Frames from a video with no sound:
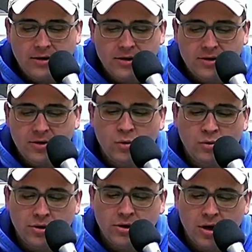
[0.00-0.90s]
The
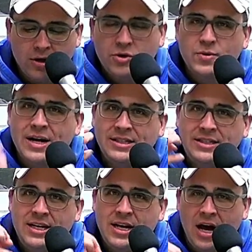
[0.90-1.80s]
soldiers are
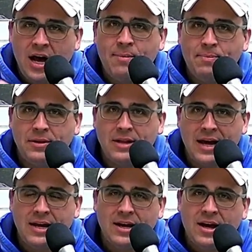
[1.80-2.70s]
dressing up
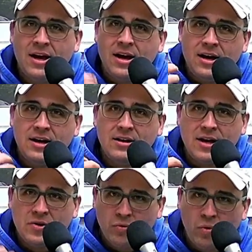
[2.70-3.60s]
like
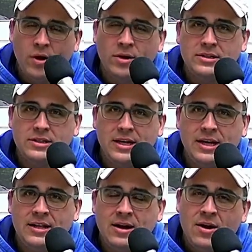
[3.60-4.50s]
royalty,
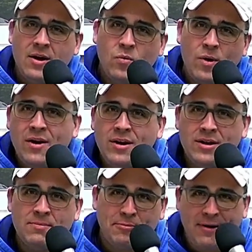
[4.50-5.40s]
and
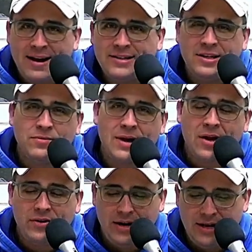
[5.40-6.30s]
they're prancing
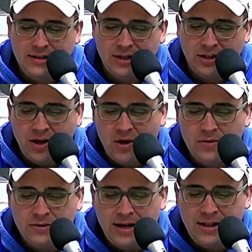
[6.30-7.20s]
around in his
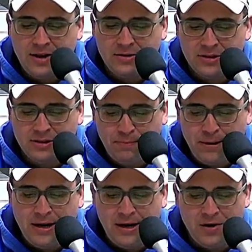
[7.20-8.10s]
clothes, and they're
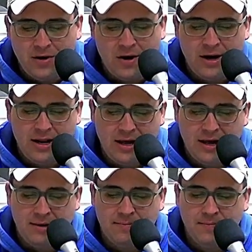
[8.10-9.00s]
spitting on
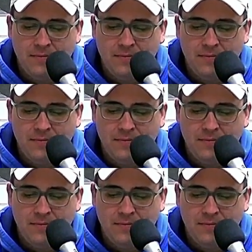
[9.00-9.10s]
him.